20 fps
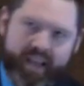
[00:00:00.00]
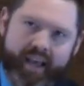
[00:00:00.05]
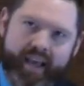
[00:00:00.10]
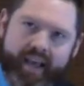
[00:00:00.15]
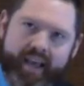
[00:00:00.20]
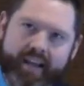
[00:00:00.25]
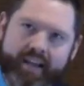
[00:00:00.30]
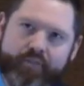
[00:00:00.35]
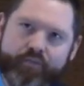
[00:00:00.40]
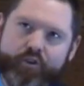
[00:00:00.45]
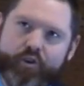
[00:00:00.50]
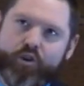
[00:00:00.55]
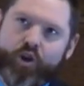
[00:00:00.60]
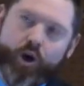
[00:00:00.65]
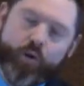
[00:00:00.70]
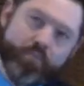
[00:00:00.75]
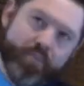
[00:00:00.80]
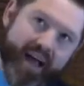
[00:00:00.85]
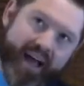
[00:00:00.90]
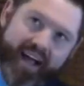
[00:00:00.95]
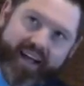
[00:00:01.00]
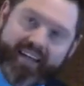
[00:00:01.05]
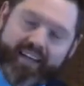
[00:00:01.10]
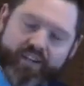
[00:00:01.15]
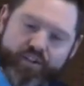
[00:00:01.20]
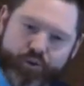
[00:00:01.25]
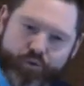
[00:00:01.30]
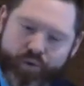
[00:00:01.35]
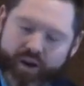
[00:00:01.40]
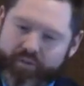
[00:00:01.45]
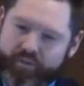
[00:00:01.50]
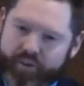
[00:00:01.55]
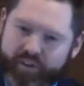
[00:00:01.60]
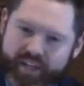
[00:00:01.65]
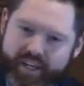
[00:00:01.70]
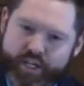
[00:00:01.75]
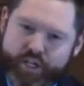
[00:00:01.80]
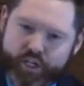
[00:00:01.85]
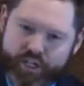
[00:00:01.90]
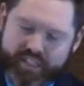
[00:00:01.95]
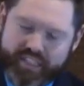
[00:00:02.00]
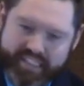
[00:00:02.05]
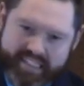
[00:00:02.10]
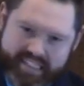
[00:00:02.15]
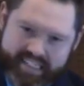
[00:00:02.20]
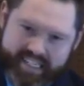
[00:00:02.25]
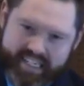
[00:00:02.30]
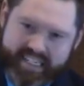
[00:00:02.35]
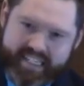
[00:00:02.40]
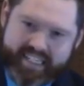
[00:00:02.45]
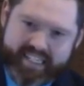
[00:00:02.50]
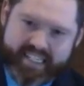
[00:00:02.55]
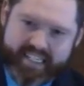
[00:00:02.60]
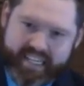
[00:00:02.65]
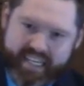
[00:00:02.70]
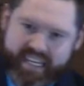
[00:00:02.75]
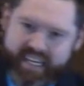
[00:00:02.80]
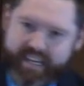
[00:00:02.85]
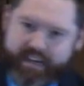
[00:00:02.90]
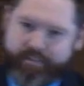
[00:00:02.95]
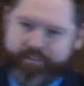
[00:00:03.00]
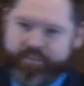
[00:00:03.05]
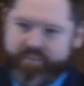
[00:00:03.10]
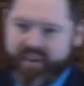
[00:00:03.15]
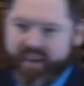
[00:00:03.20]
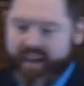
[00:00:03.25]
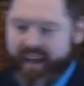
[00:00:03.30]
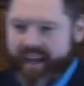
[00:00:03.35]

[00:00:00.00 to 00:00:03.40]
And if you go back into Revelation 16,